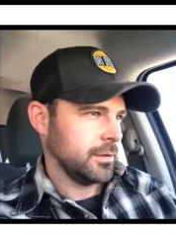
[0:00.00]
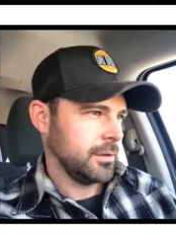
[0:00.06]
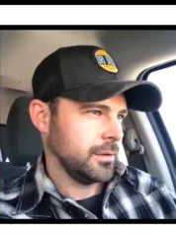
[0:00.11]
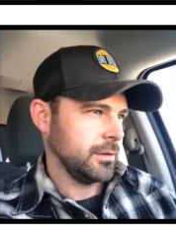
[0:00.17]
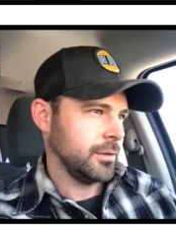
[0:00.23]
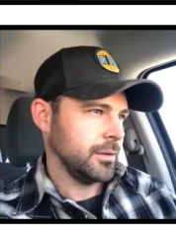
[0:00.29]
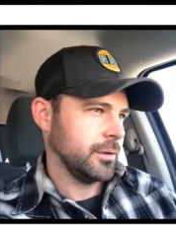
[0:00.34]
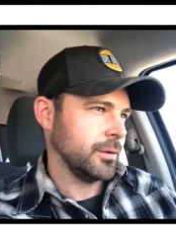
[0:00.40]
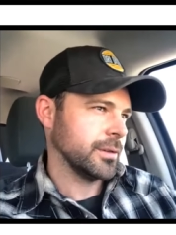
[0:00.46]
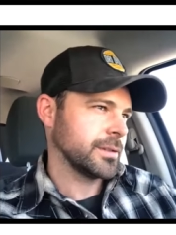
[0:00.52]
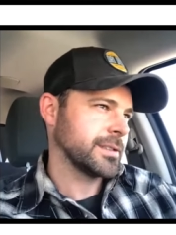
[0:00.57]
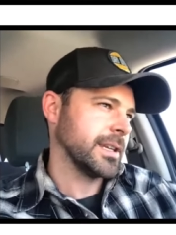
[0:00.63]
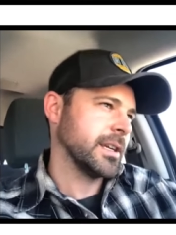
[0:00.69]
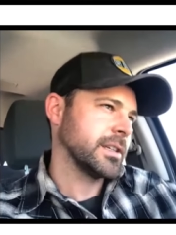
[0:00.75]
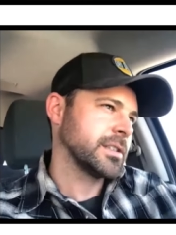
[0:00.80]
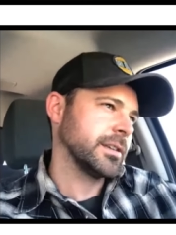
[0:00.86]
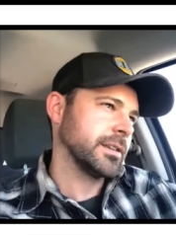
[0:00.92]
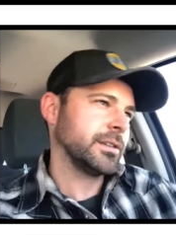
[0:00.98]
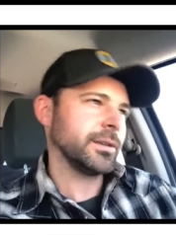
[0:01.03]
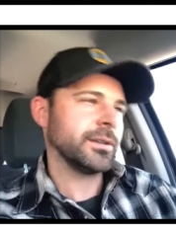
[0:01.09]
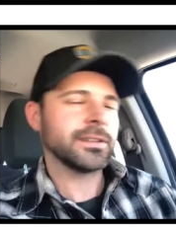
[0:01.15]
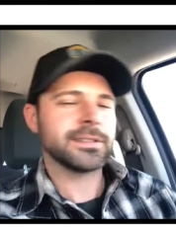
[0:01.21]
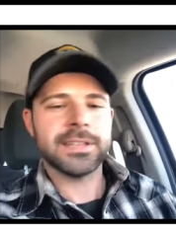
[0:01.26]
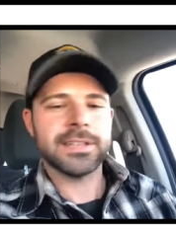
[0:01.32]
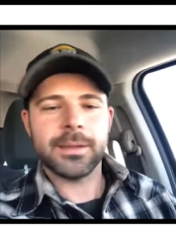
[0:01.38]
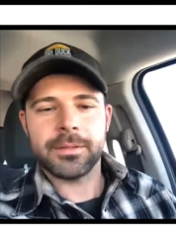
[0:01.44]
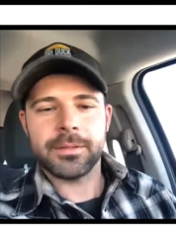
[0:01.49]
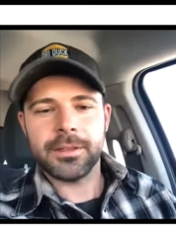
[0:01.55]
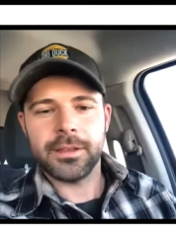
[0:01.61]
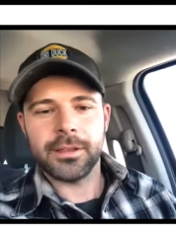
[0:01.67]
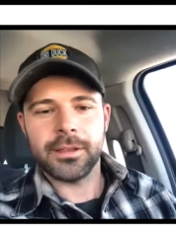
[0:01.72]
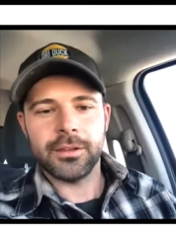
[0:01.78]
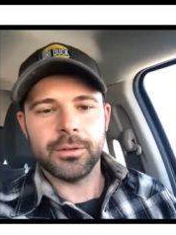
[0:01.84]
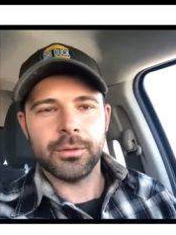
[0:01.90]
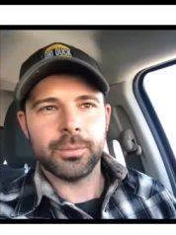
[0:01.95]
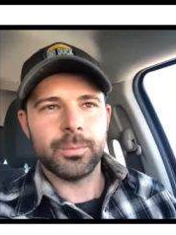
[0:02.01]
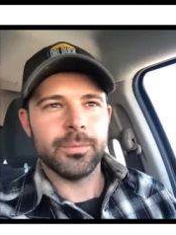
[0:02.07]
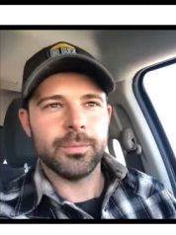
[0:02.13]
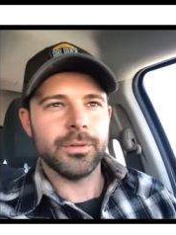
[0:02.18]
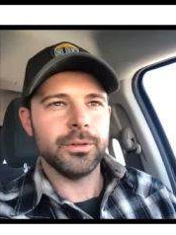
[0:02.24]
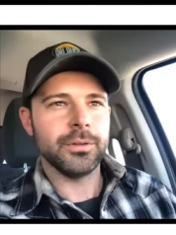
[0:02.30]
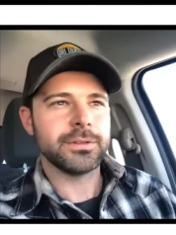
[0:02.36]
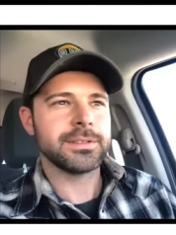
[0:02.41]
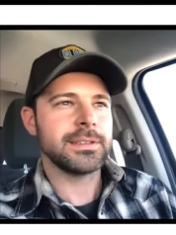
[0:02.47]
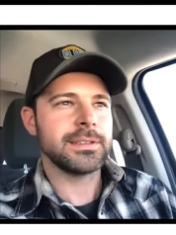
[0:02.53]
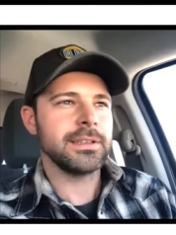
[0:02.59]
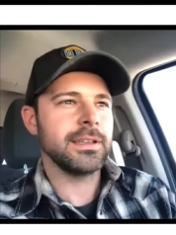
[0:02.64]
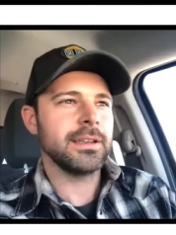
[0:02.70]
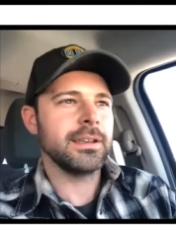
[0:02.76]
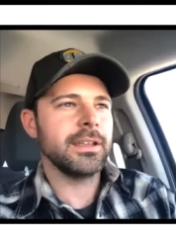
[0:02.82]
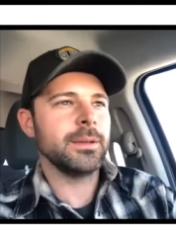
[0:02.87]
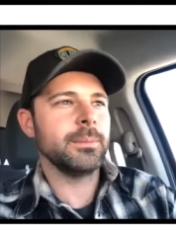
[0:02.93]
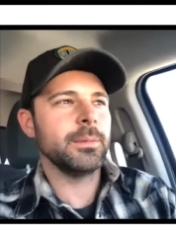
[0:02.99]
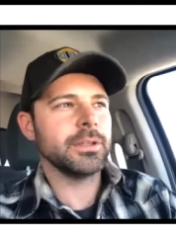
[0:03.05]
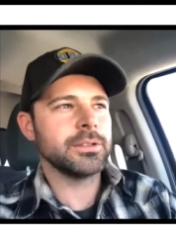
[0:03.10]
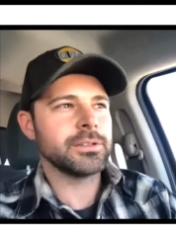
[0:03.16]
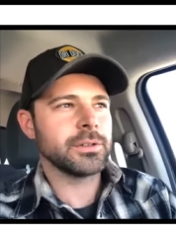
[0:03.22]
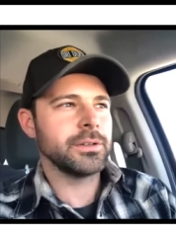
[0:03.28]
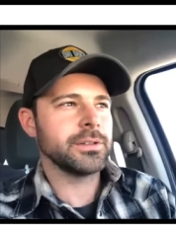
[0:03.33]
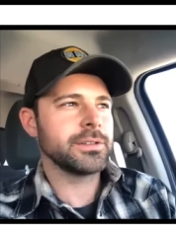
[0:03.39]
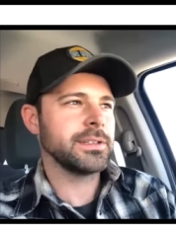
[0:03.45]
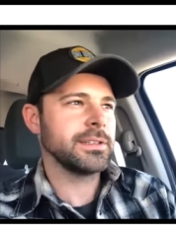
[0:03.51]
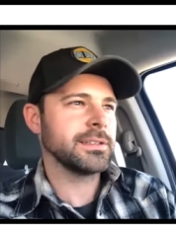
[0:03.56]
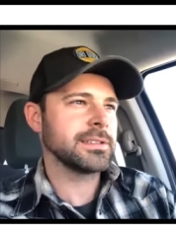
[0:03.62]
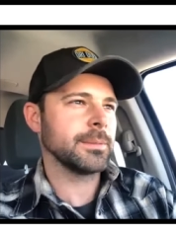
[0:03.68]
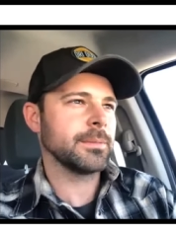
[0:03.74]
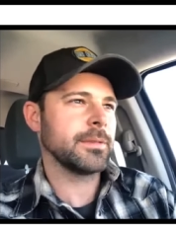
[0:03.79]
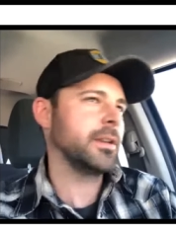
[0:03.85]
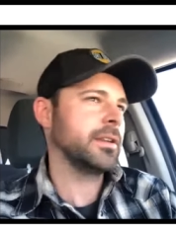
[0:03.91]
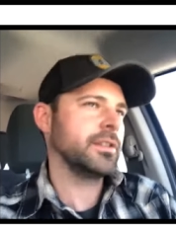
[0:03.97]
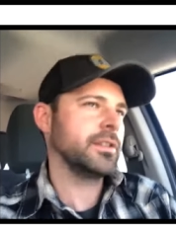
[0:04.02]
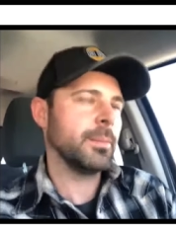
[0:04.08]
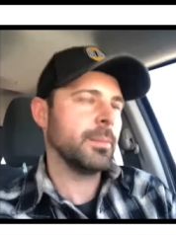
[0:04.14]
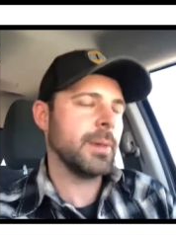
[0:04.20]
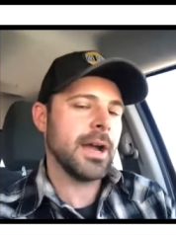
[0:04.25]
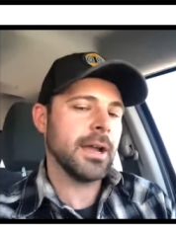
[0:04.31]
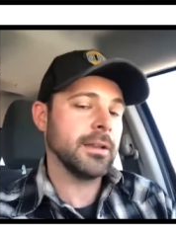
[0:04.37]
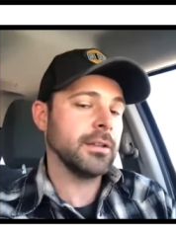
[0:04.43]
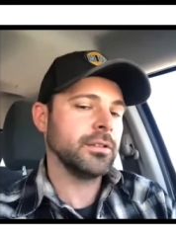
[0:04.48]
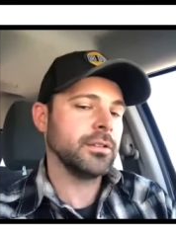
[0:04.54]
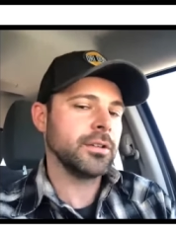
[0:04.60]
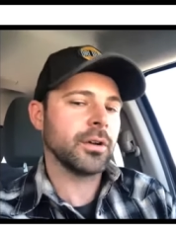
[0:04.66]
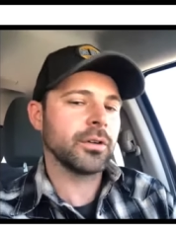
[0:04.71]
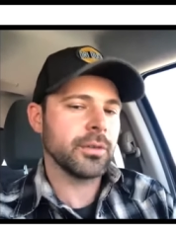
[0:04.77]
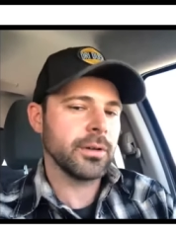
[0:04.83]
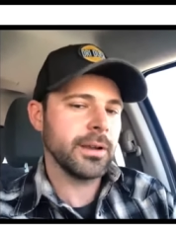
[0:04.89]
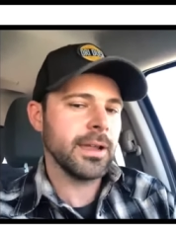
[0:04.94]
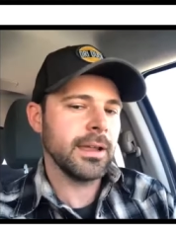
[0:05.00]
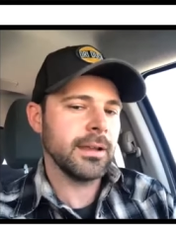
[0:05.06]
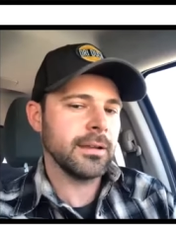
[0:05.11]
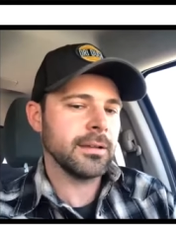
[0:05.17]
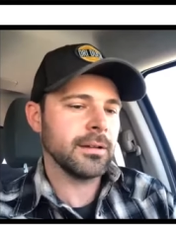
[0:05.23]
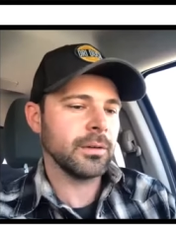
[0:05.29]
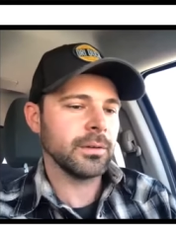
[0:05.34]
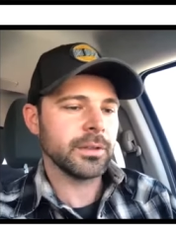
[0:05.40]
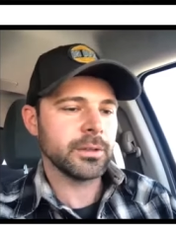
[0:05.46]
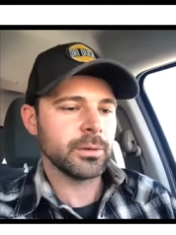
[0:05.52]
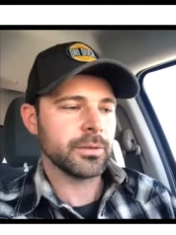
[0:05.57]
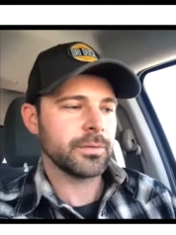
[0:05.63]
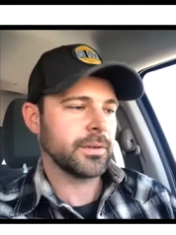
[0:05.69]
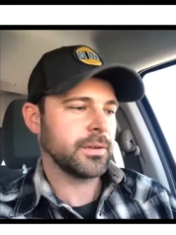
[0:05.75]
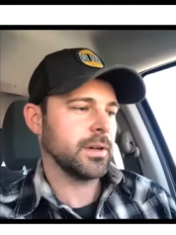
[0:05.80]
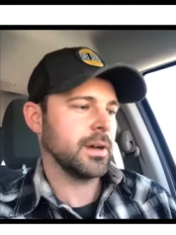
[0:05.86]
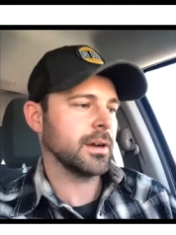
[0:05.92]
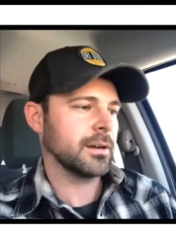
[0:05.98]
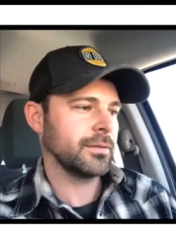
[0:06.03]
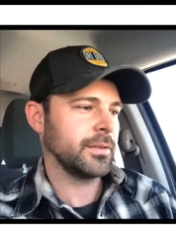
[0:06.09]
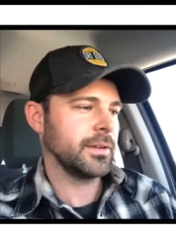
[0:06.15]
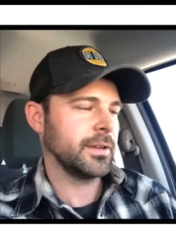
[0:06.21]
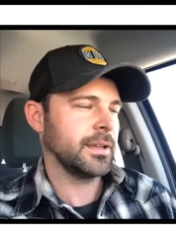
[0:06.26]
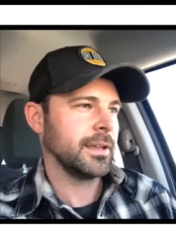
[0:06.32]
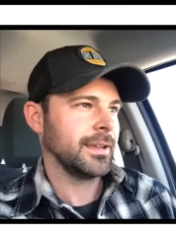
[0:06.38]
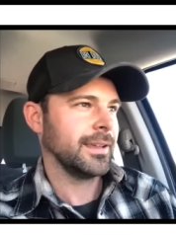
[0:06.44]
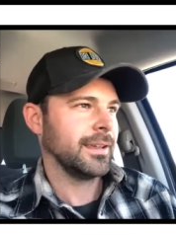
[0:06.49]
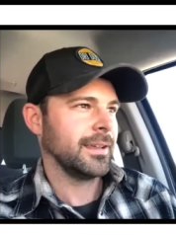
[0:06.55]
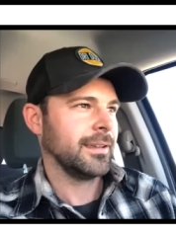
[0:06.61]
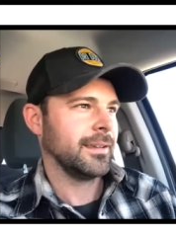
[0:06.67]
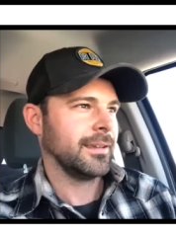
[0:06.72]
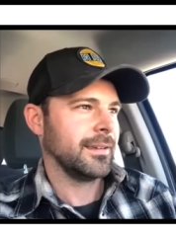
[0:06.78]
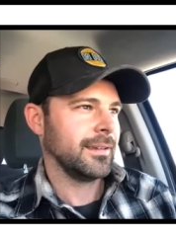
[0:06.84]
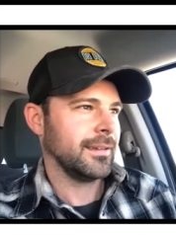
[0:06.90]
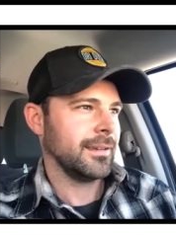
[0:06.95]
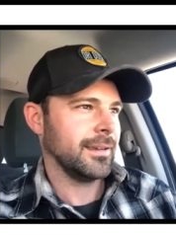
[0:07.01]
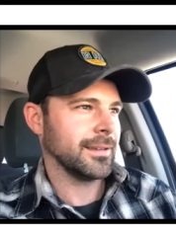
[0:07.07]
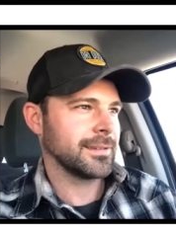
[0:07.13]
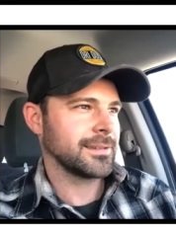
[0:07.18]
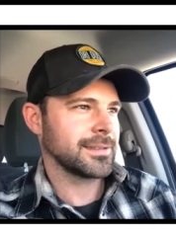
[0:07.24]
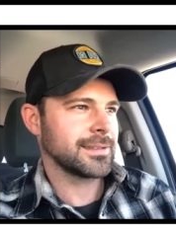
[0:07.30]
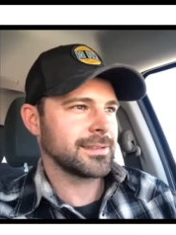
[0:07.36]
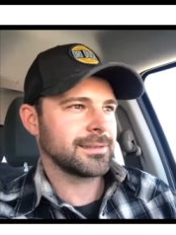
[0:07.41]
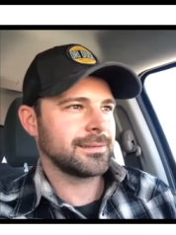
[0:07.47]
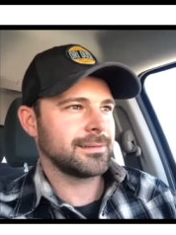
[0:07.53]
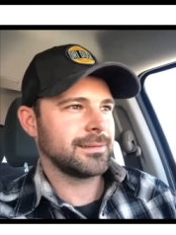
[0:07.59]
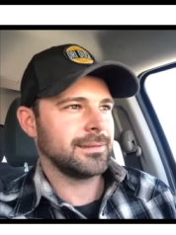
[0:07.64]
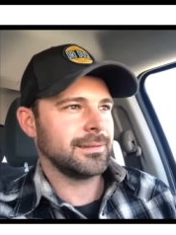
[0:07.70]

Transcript: you essentially do the same thing you you see an image or you see something in your mind and you go create it only with photography it's